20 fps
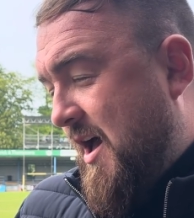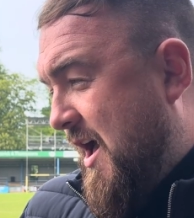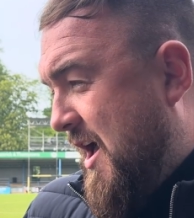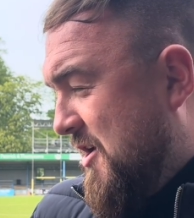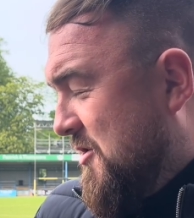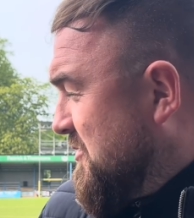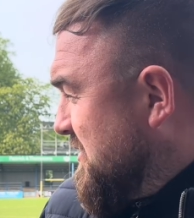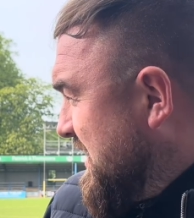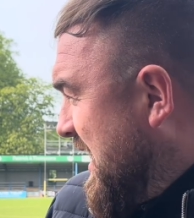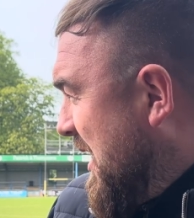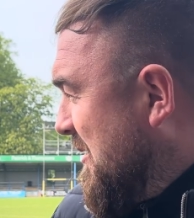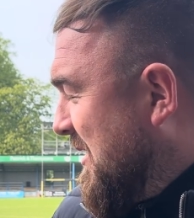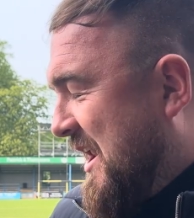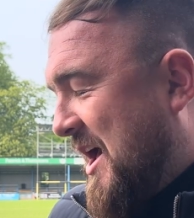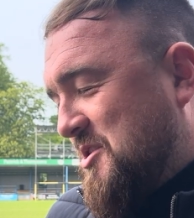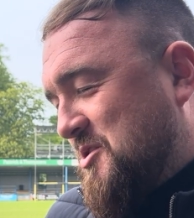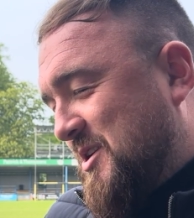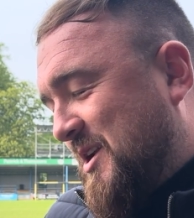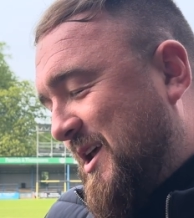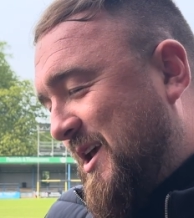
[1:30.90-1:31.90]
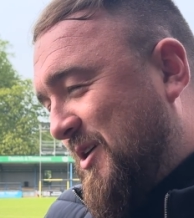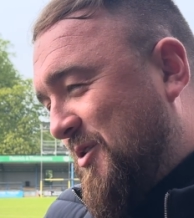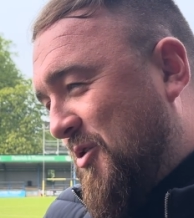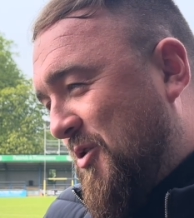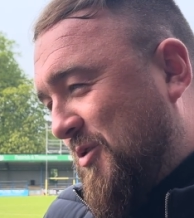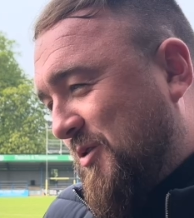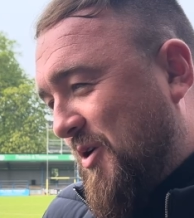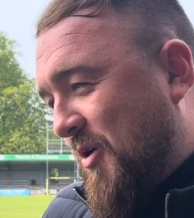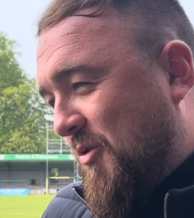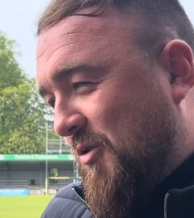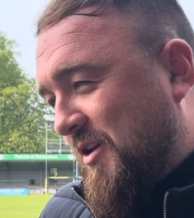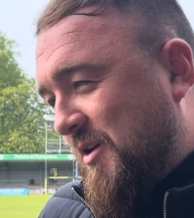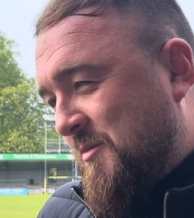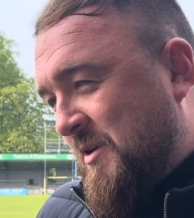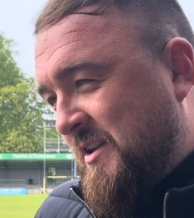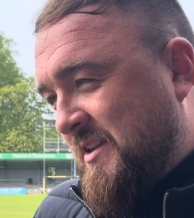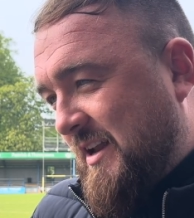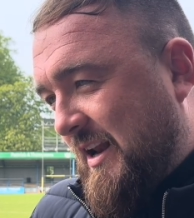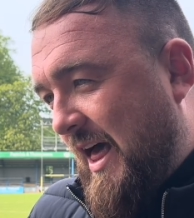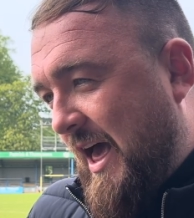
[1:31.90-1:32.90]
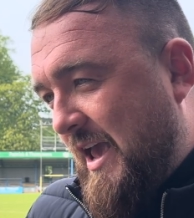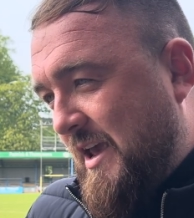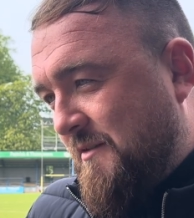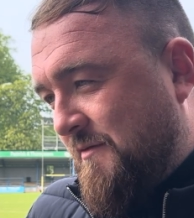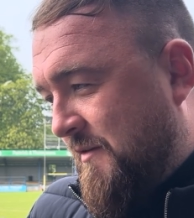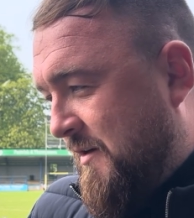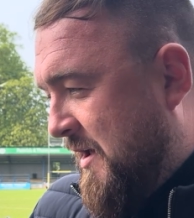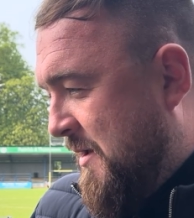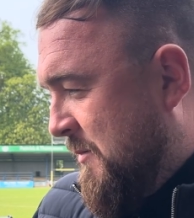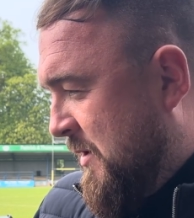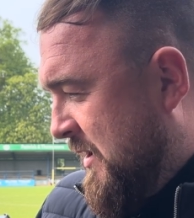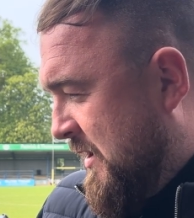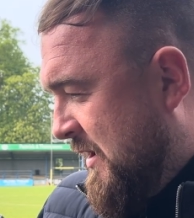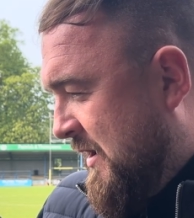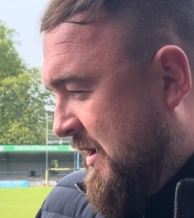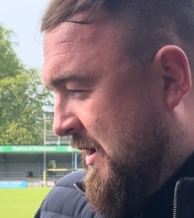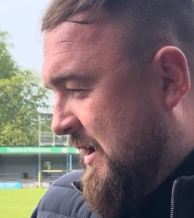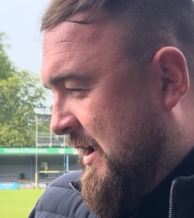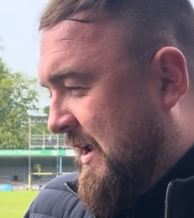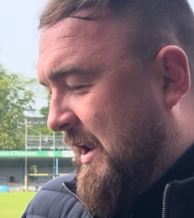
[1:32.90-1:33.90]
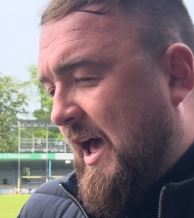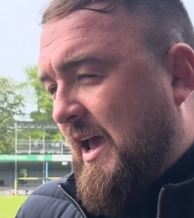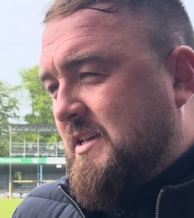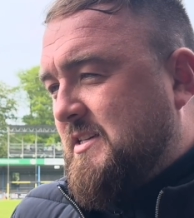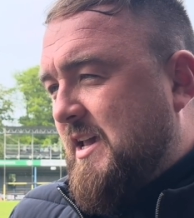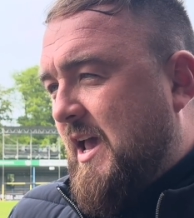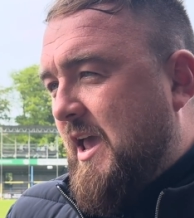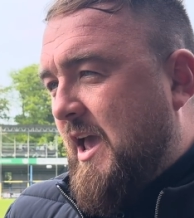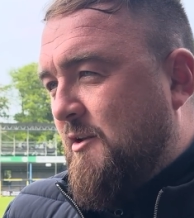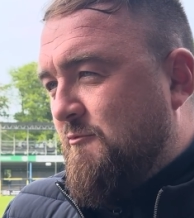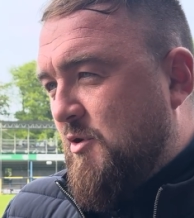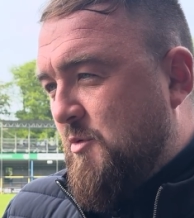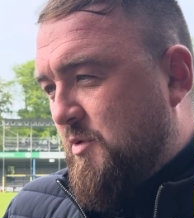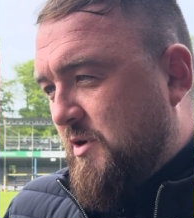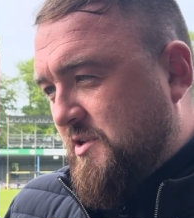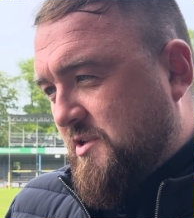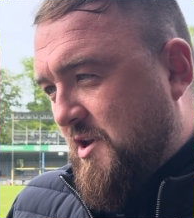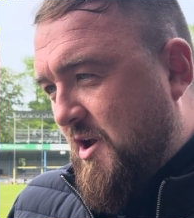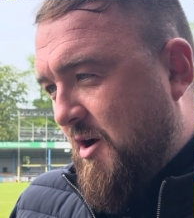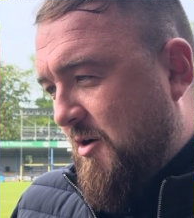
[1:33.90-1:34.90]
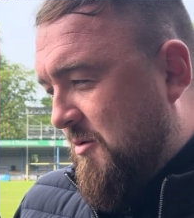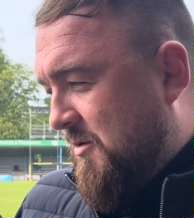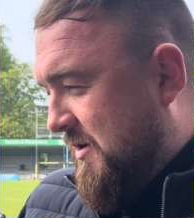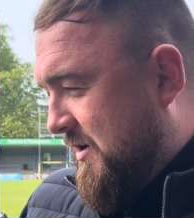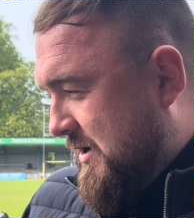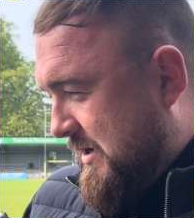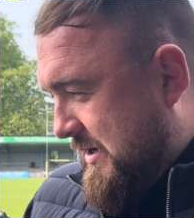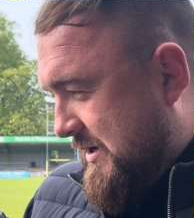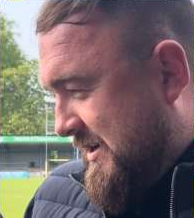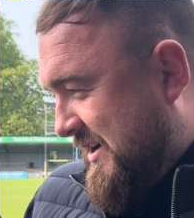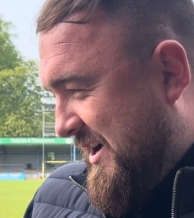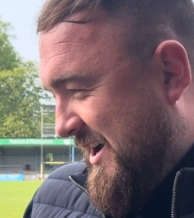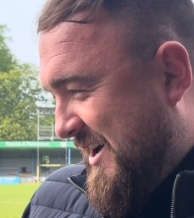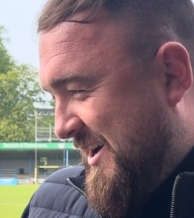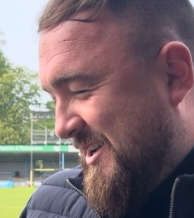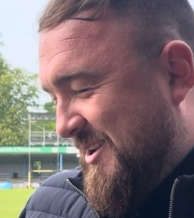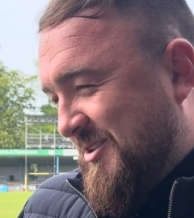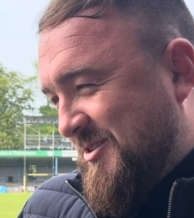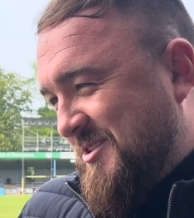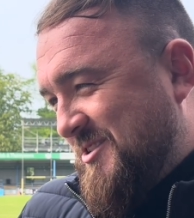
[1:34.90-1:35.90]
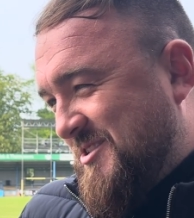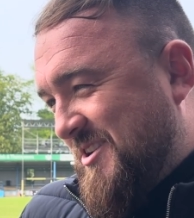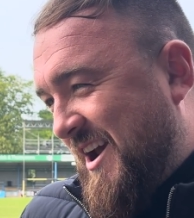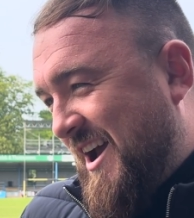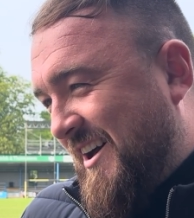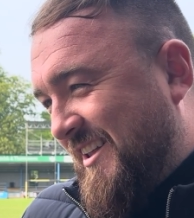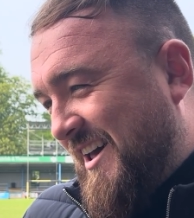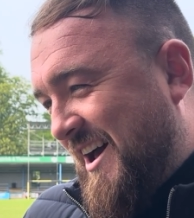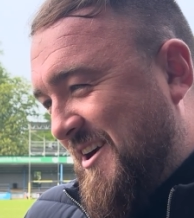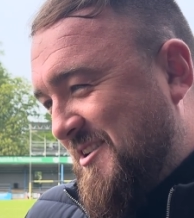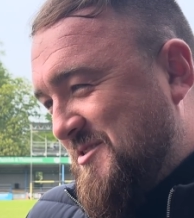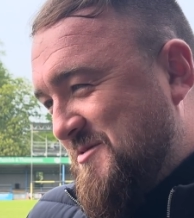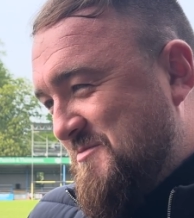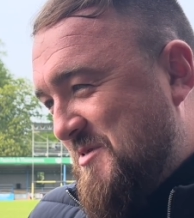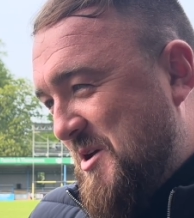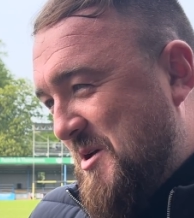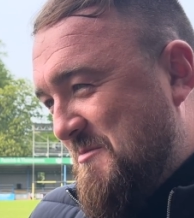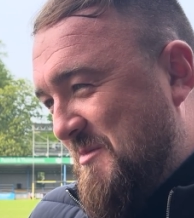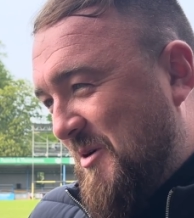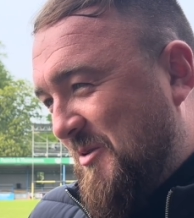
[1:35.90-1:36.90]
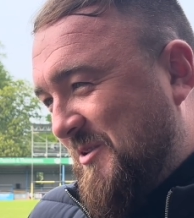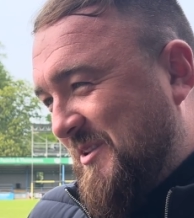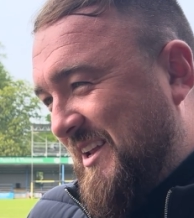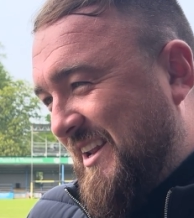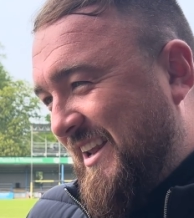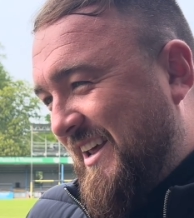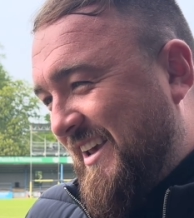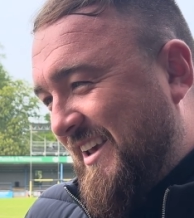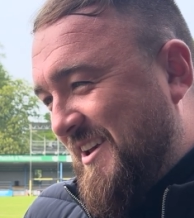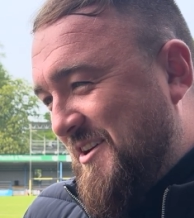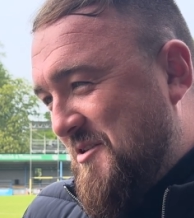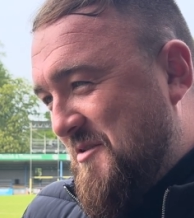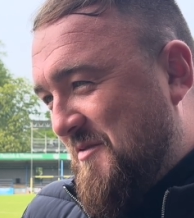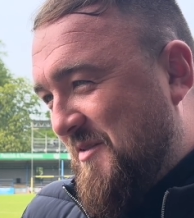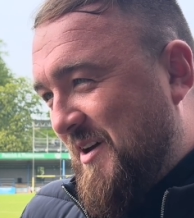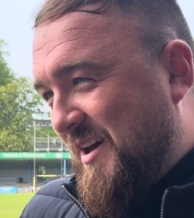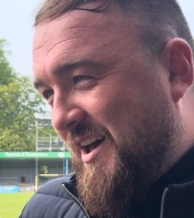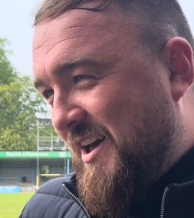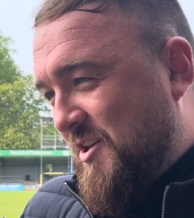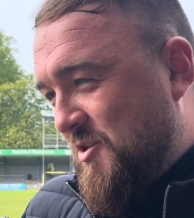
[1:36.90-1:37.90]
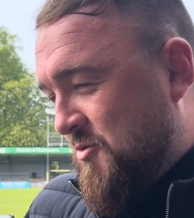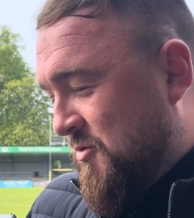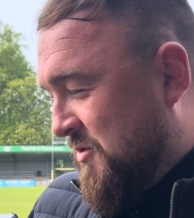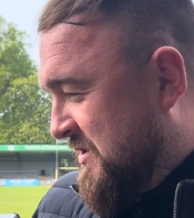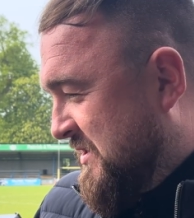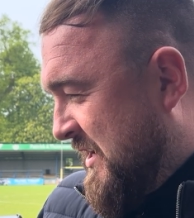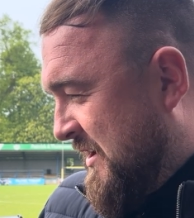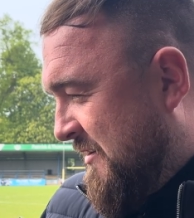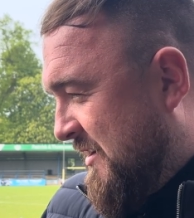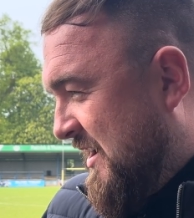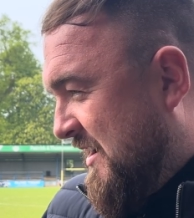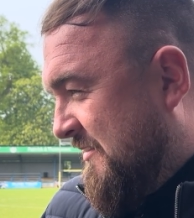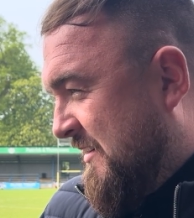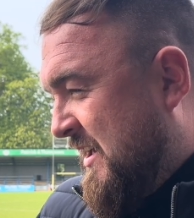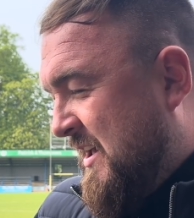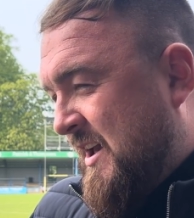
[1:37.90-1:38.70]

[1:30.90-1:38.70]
who's now a National League North goalkeeper, and delighted for him. And I like to say Henry Briscoe looked straight out the Harrison Burt mould, didn't he, of a young centre-half.